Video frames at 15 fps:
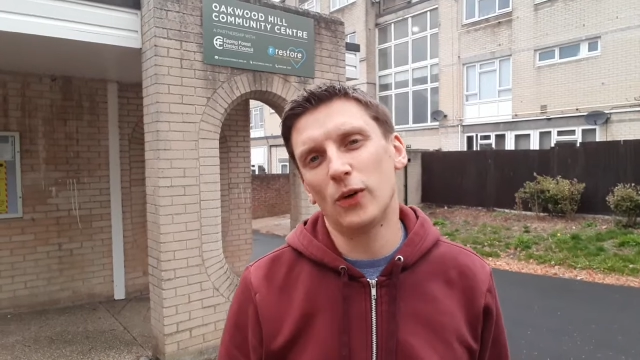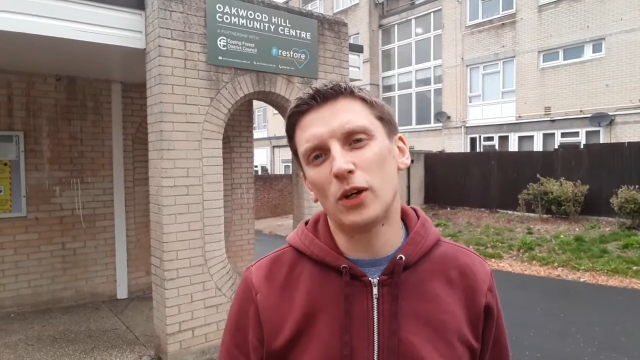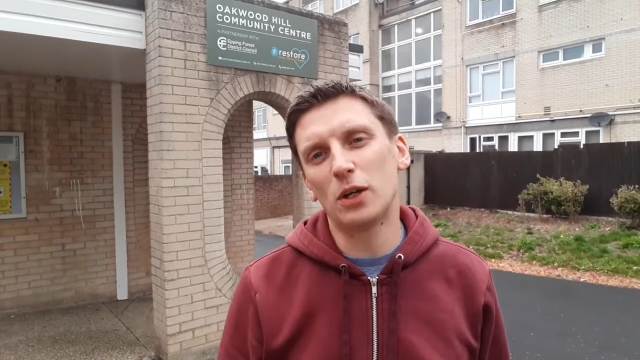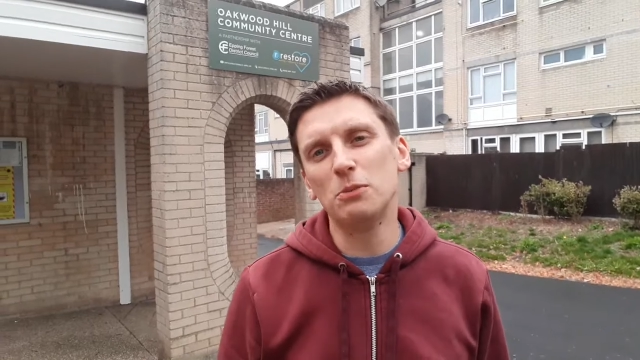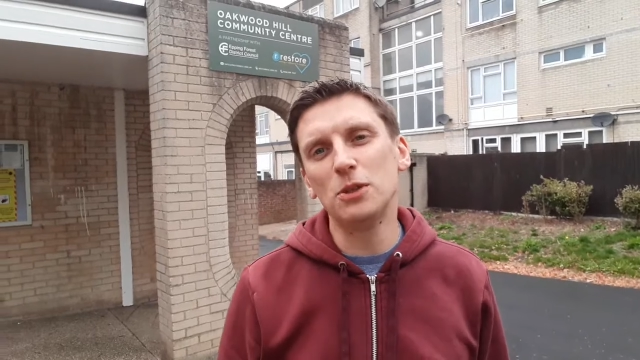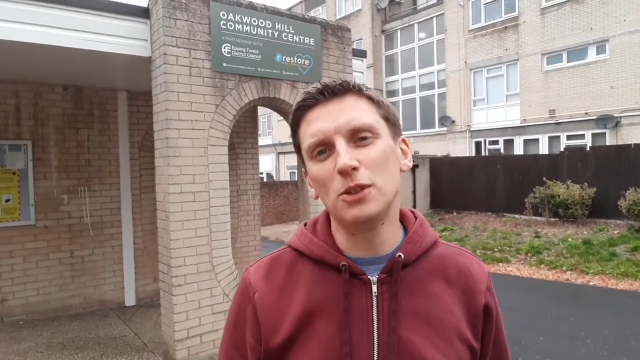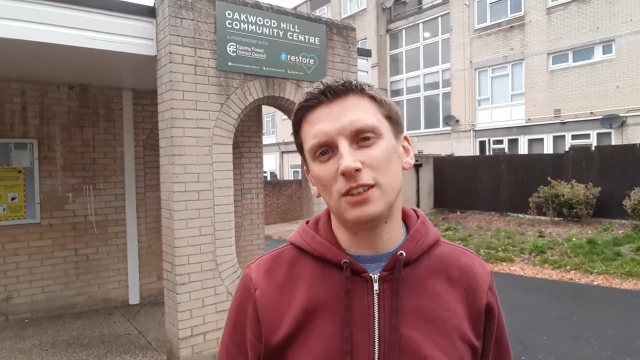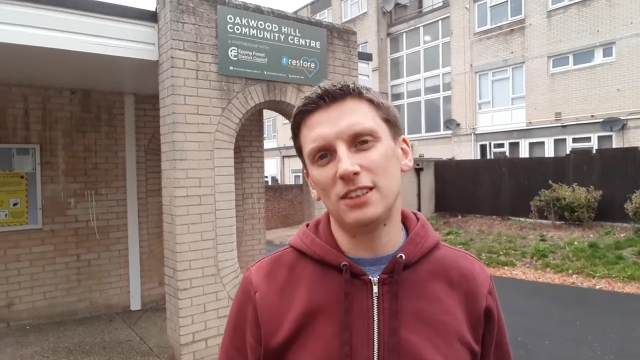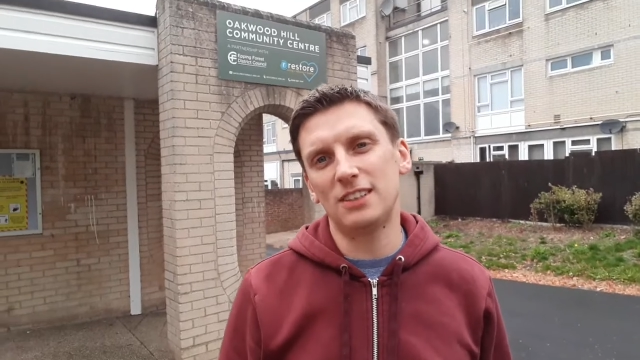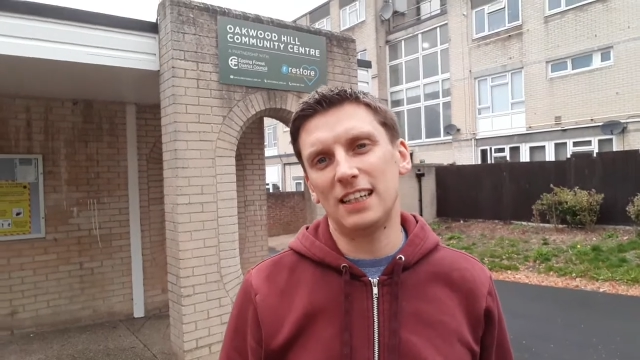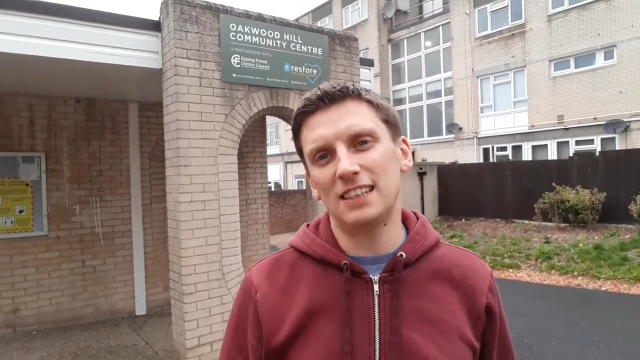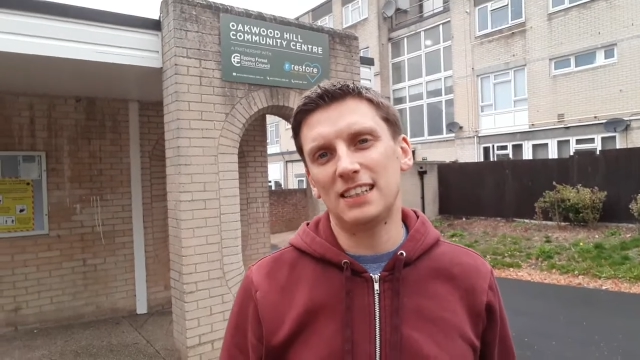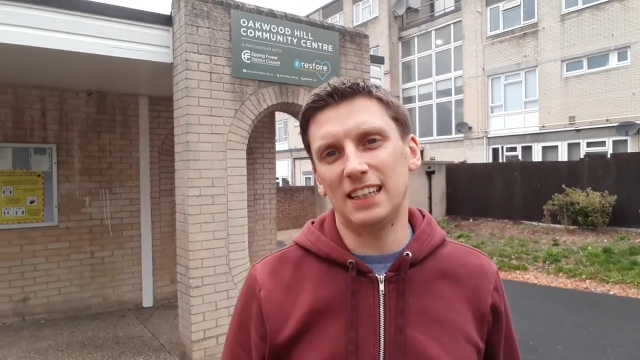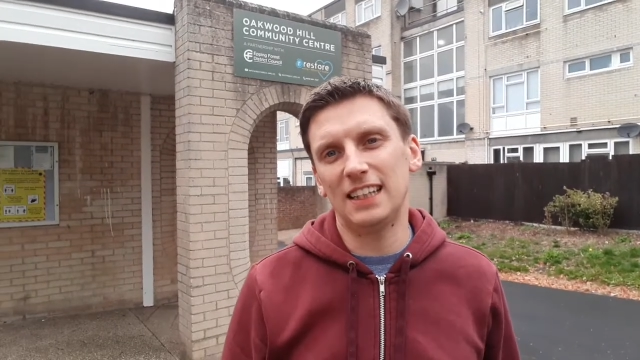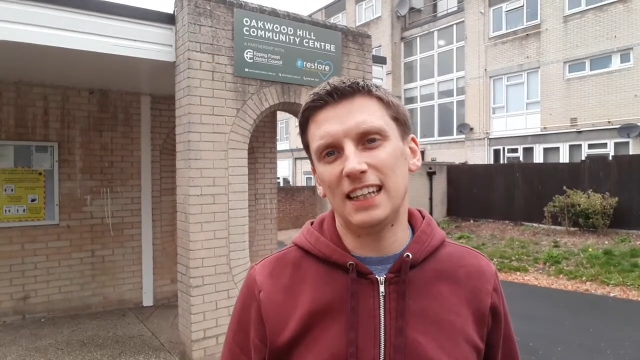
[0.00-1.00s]
Community
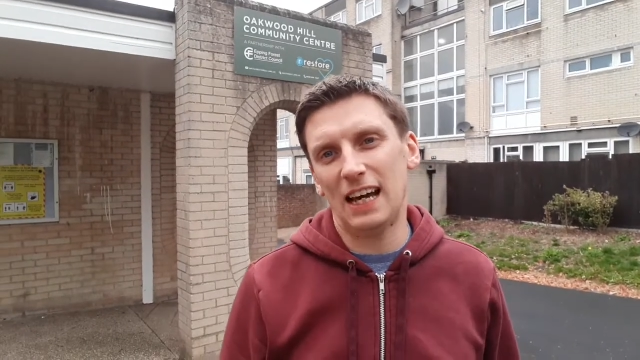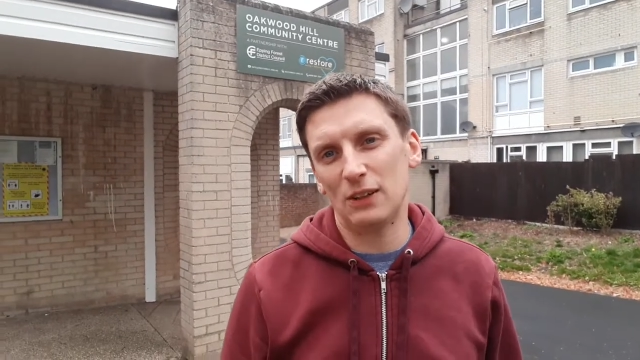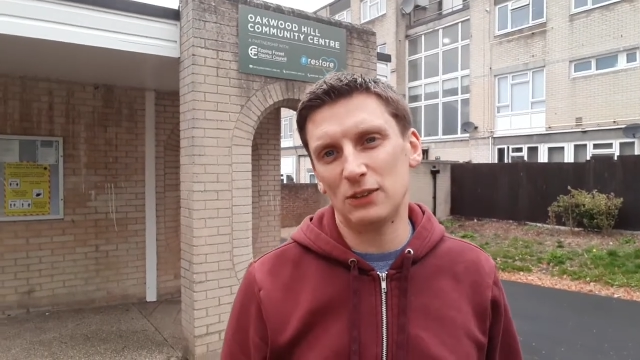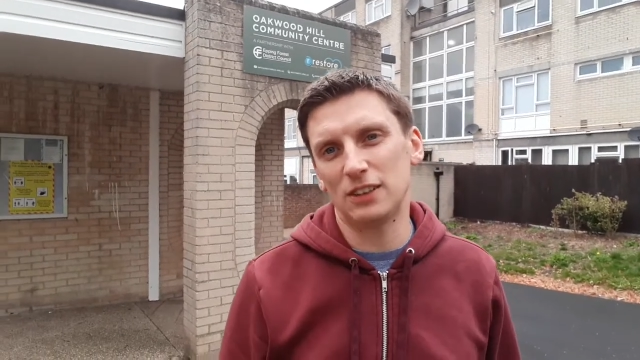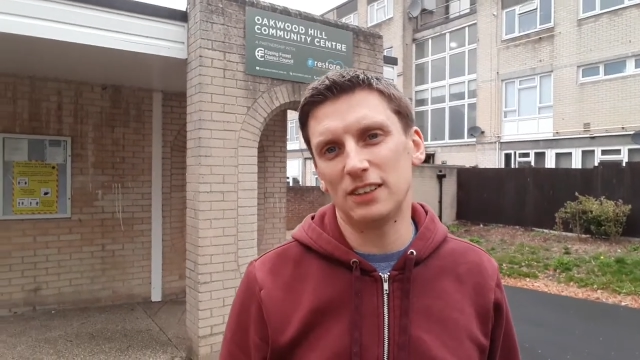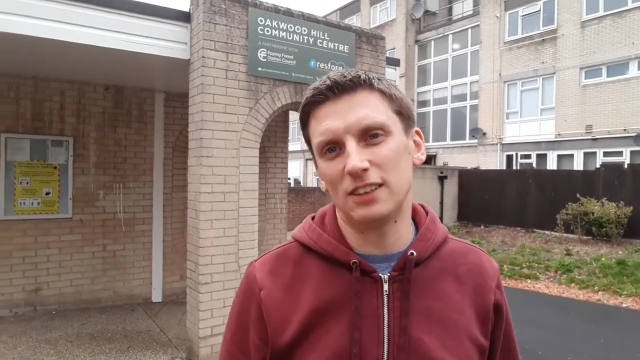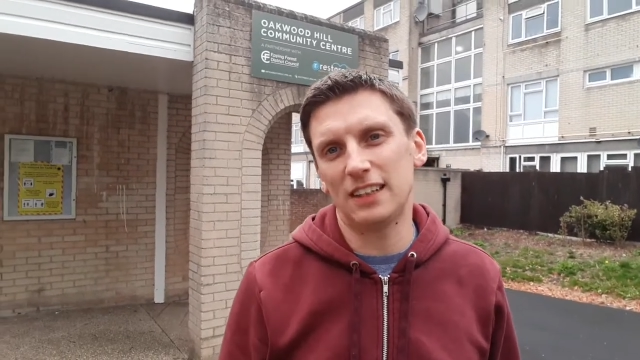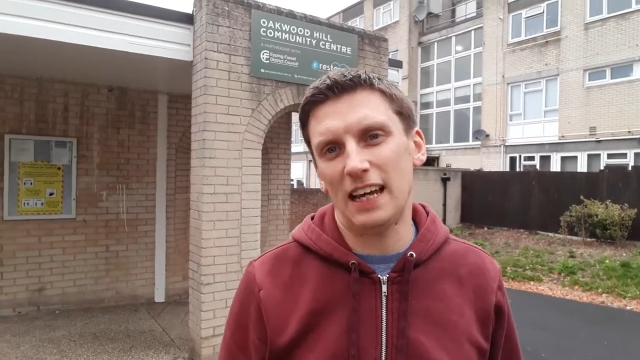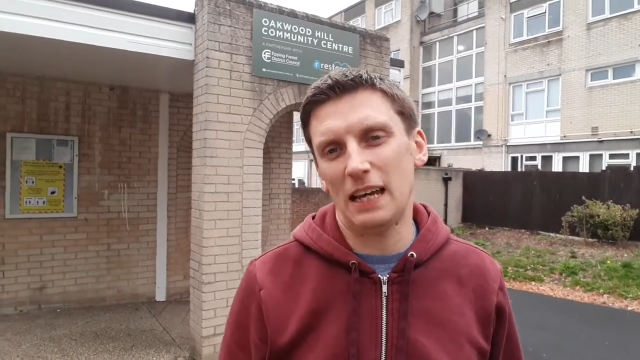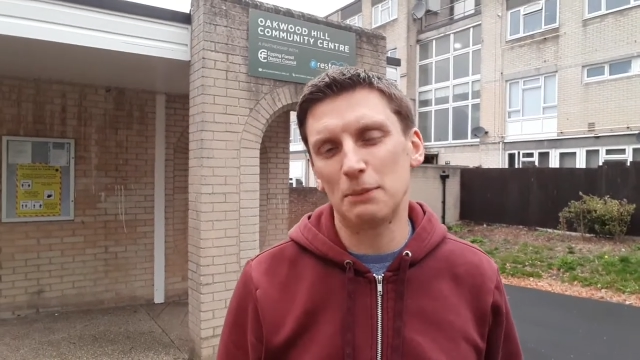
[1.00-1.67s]
Centre in Loughton today